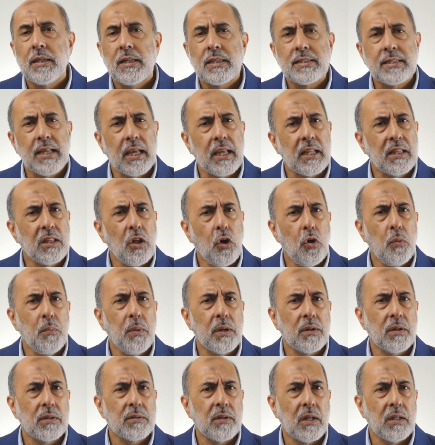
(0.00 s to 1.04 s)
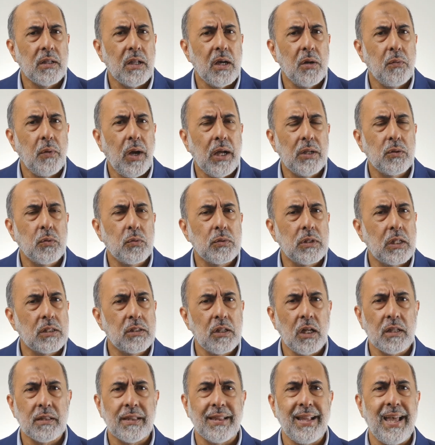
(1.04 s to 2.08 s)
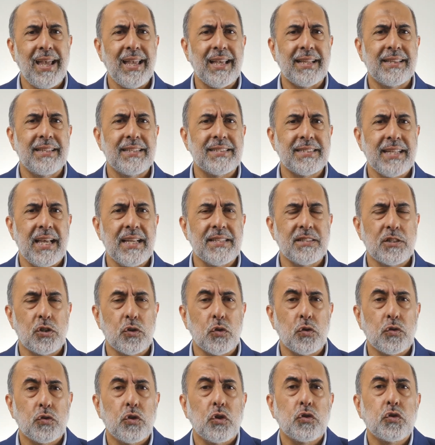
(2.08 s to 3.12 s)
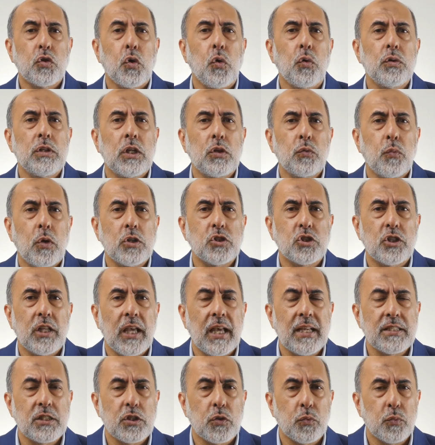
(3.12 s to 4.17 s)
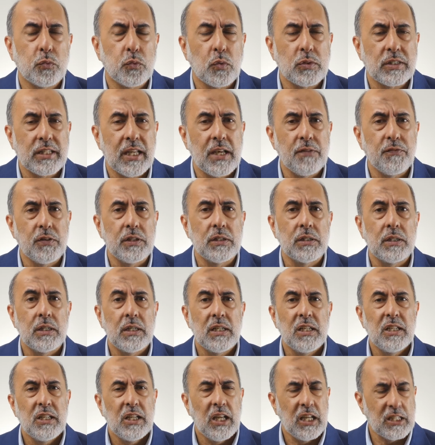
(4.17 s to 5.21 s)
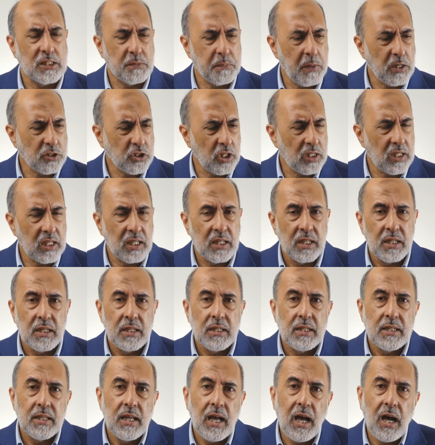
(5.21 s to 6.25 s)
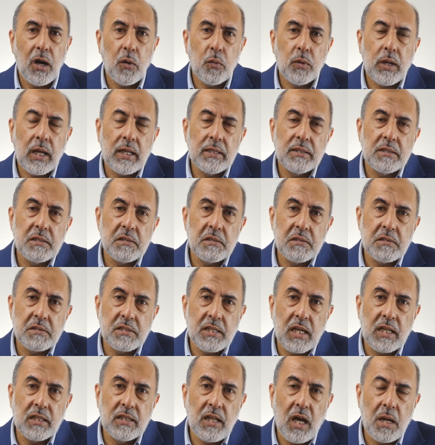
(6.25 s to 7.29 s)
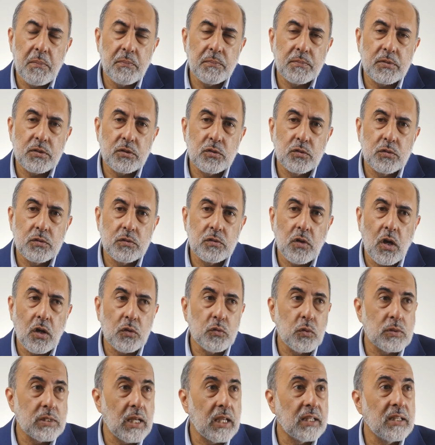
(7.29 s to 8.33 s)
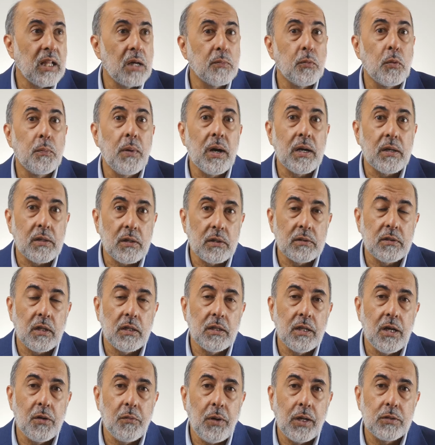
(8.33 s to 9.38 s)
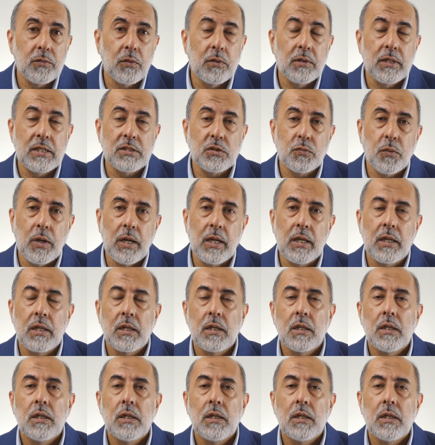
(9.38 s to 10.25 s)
Sayyidina Umar radiallahu anhu did not like this answer, or the tone in which the answer was given, especially how can Sayyidina Amr talk to Sayyidina Abu Bakr radiallahu anhu in this way?